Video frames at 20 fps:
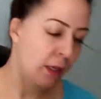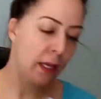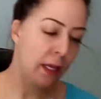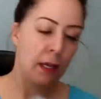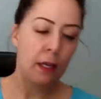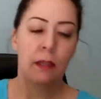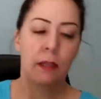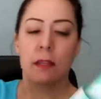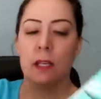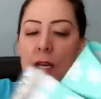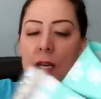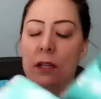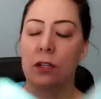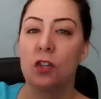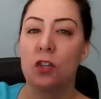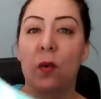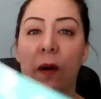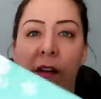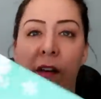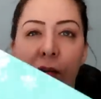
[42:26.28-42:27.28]
put it in a
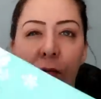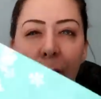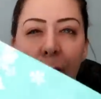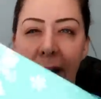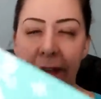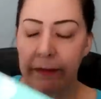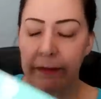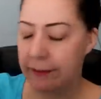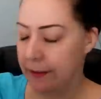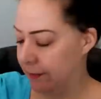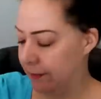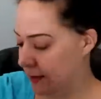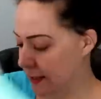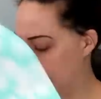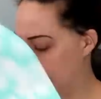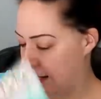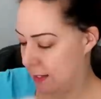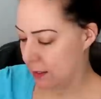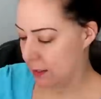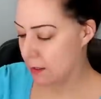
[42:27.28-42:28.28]
twelve by
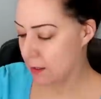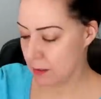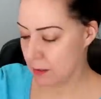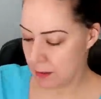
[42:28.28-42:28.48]
fifteen.